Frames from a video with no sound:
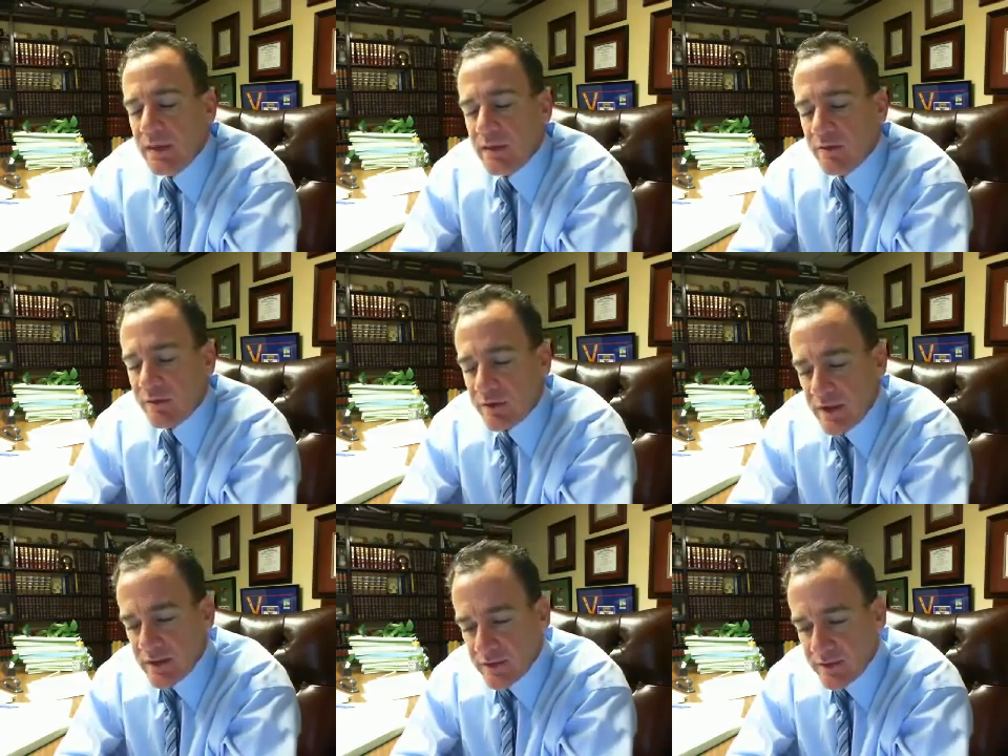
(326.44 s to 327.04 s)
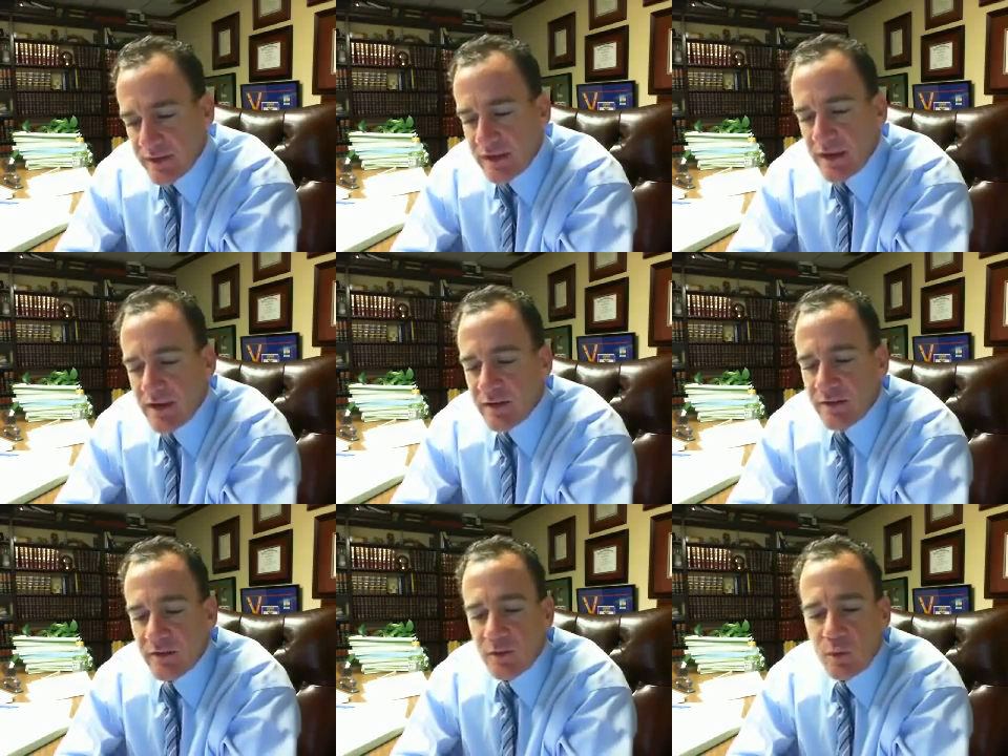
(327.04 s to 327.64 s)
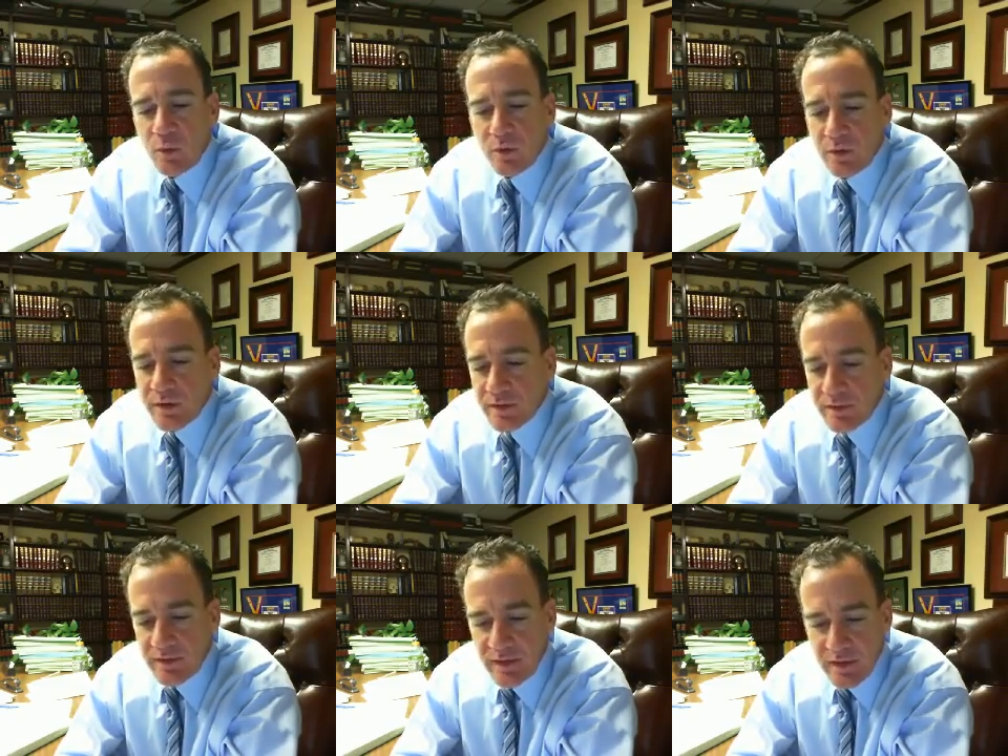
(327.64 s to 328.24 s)
The investigations will
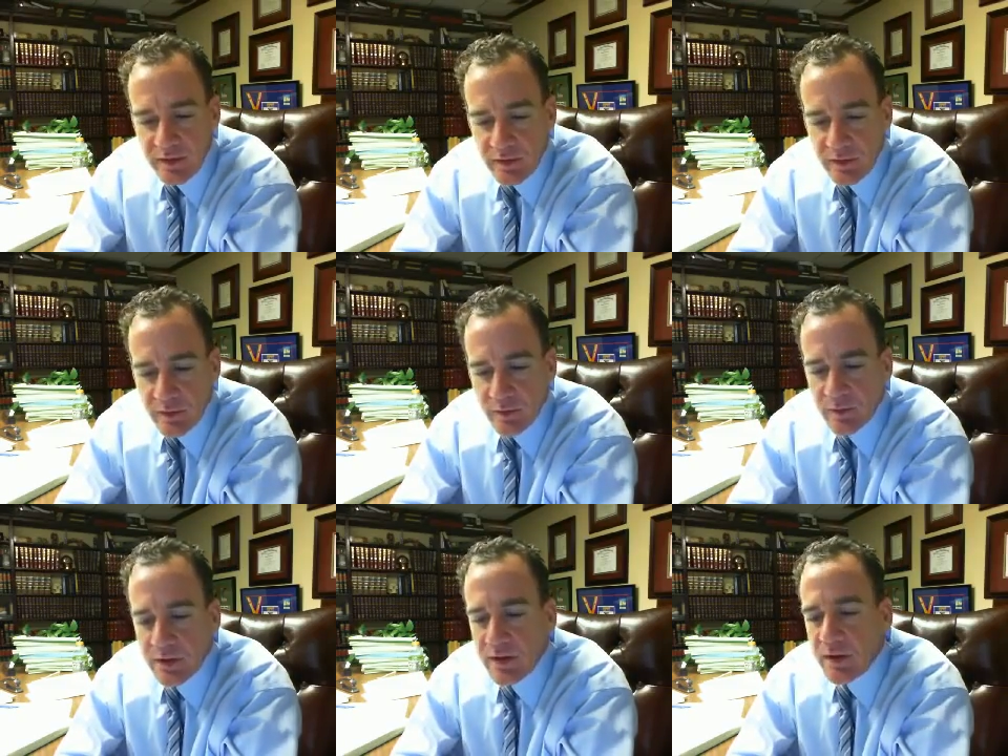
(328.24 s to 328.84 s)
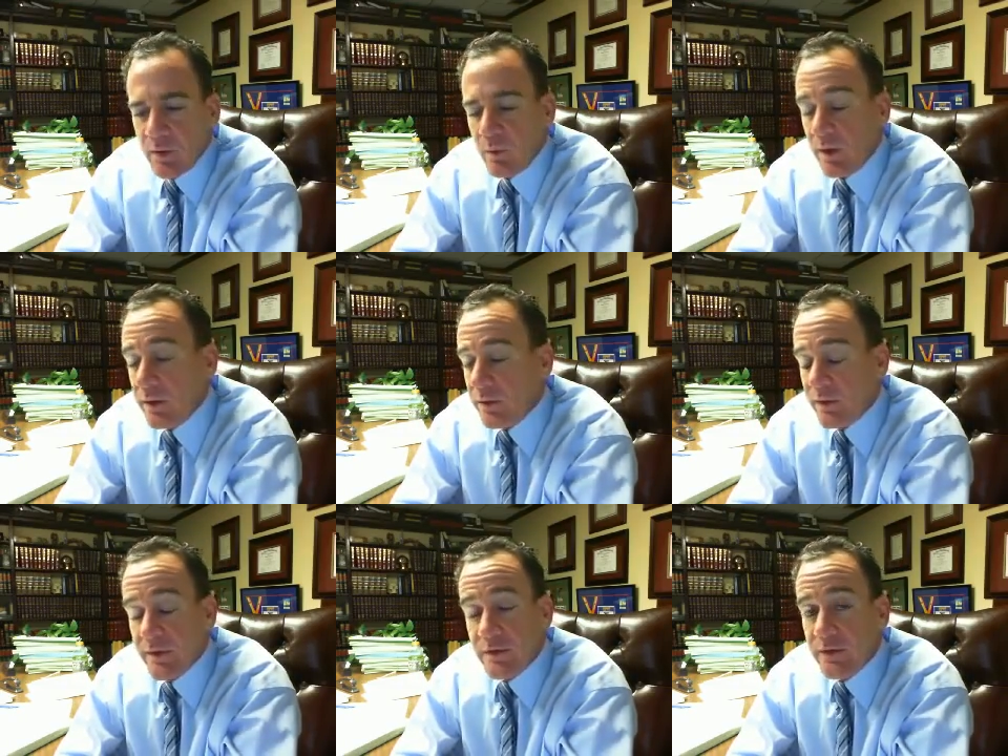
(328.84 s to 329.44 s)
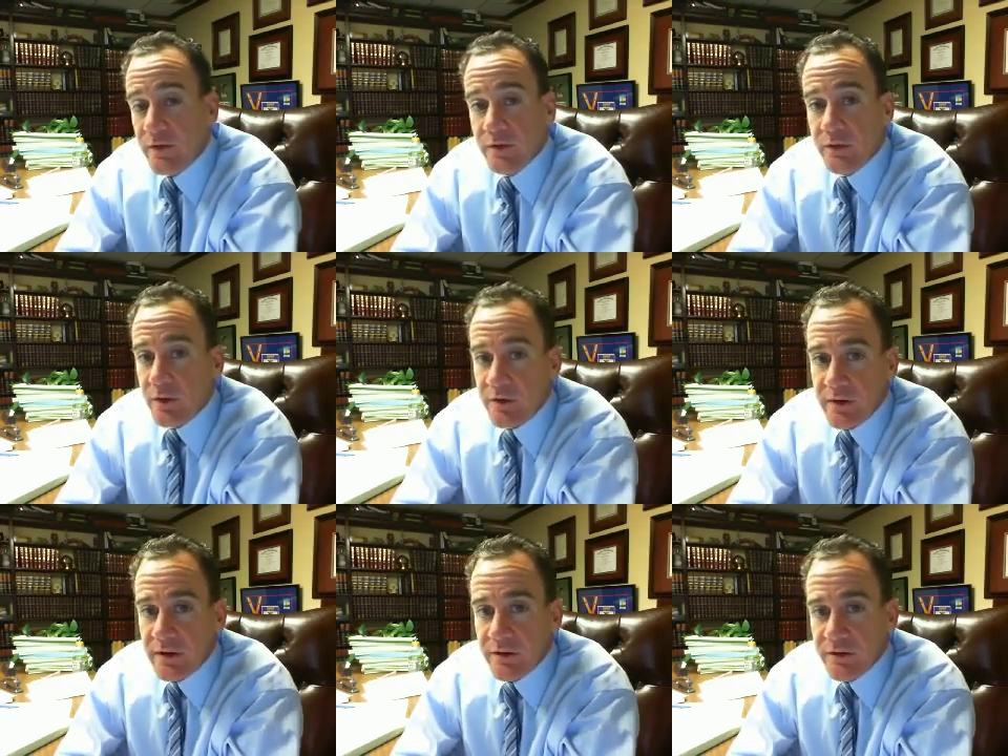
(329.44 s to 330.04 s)
continue, whether it's the
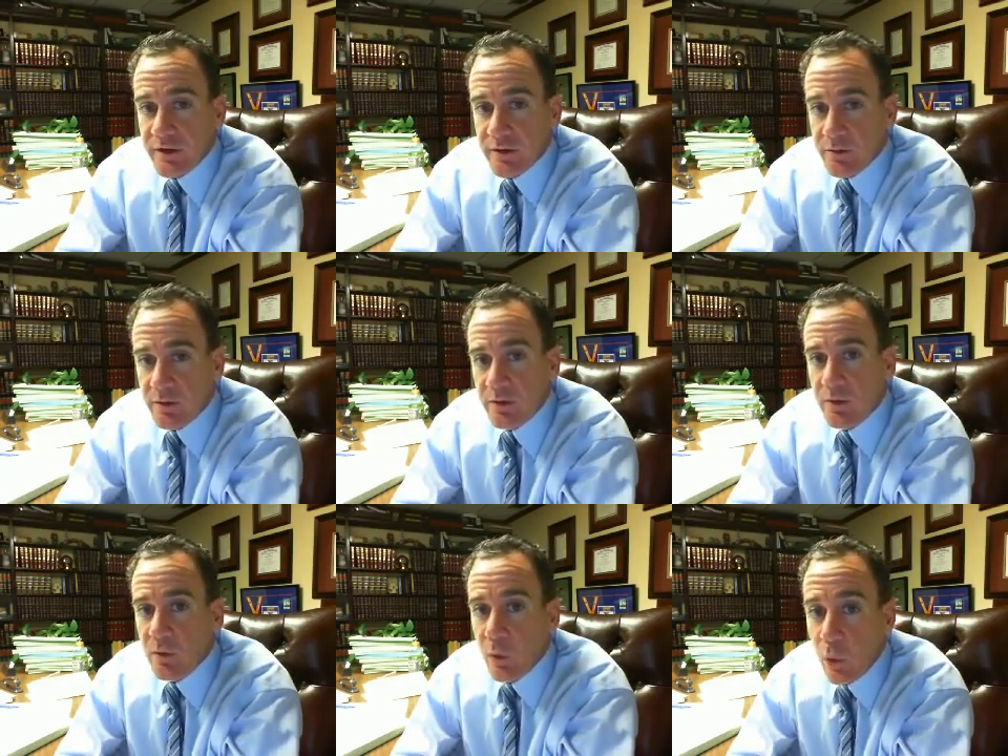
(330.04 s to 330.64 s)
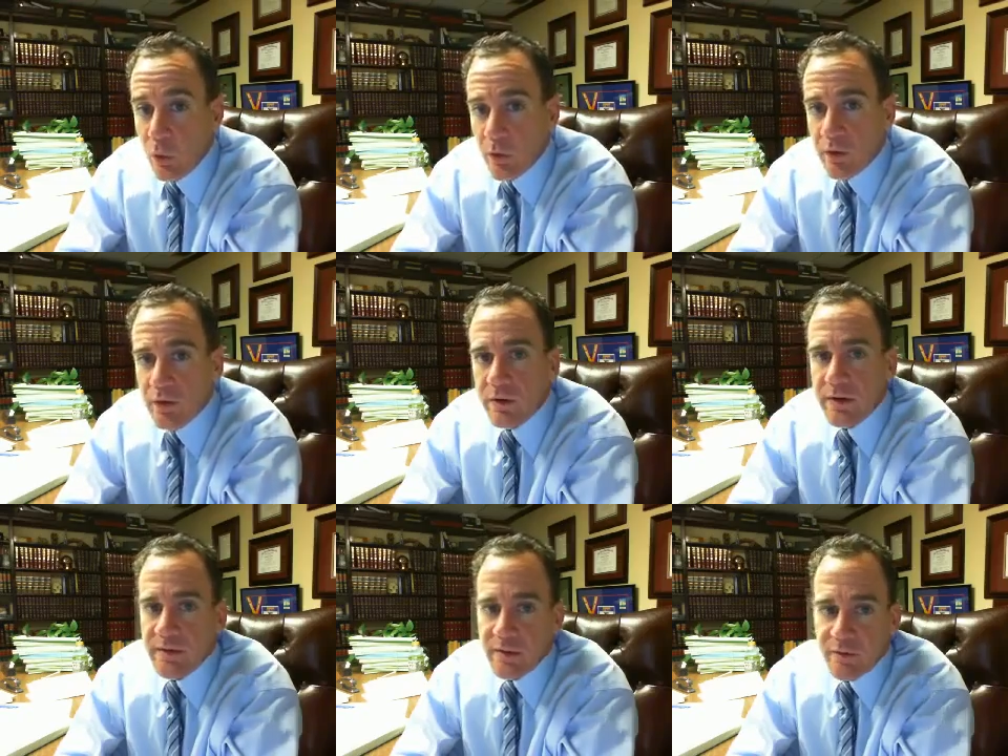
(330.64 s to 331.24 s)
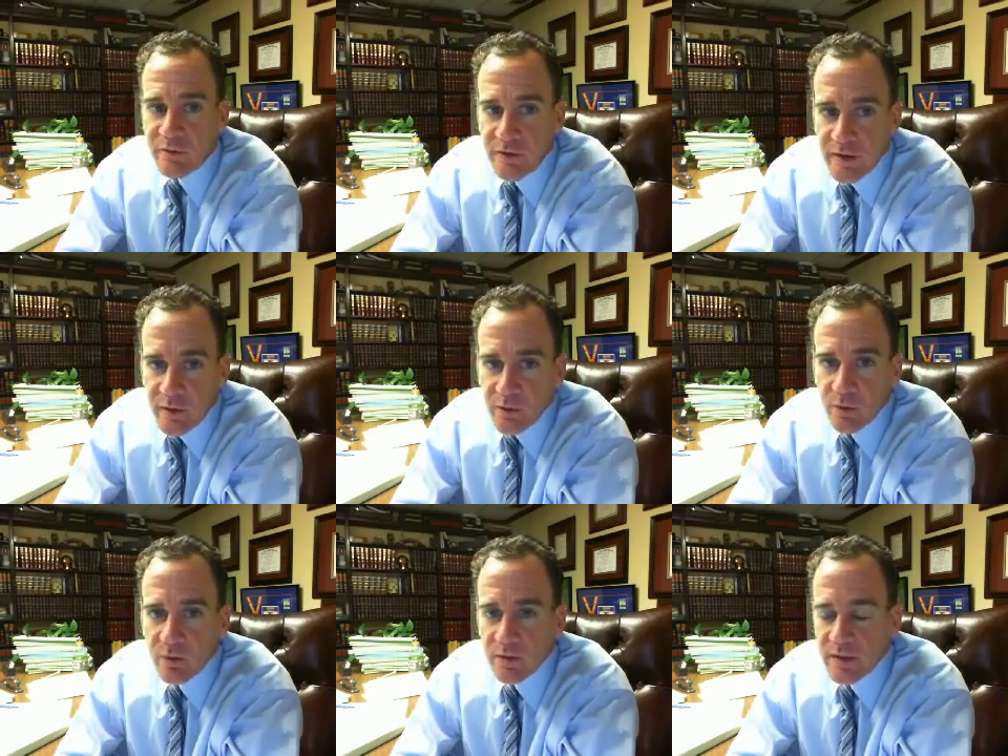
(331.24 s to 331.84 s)
Attorney General or at the
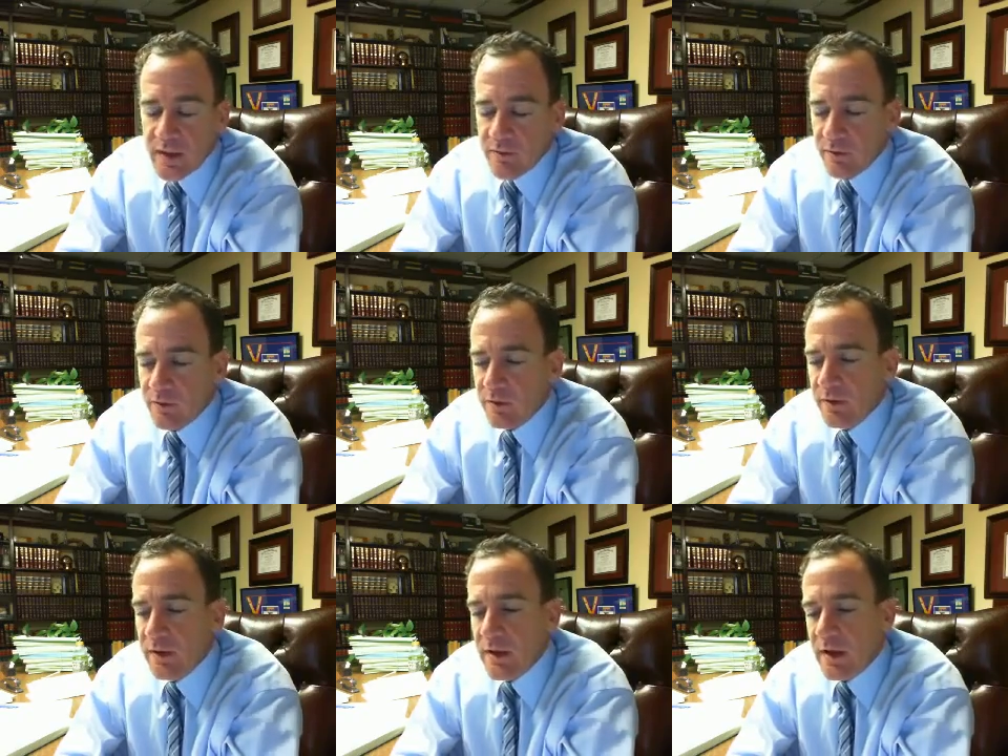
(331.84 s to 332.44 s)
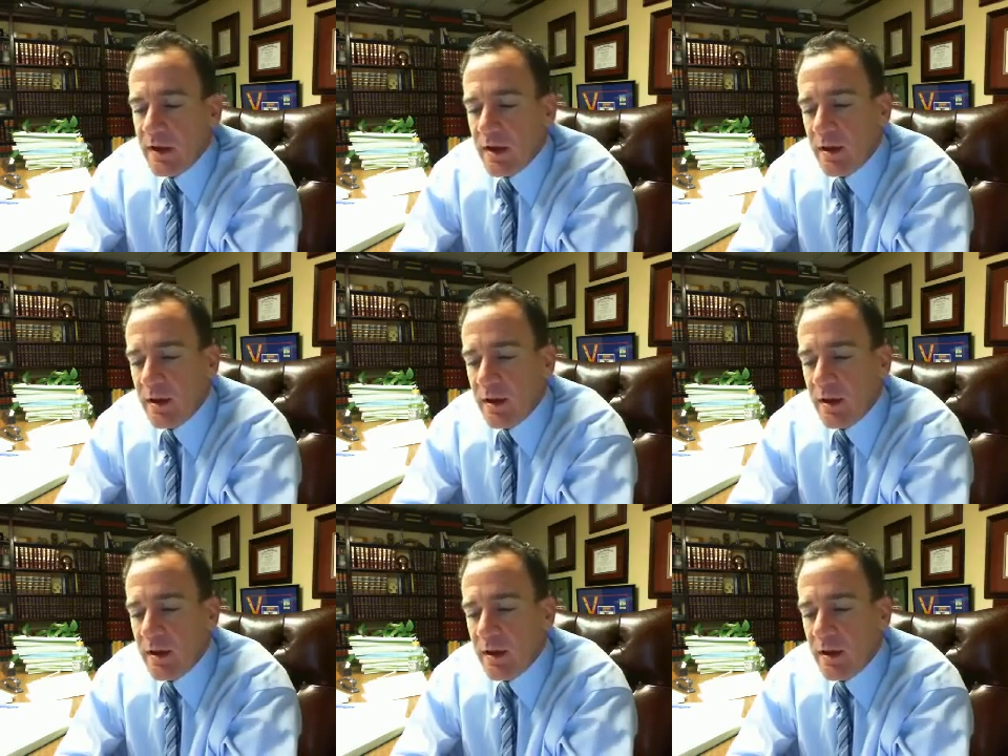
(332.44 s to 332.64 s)
federal level.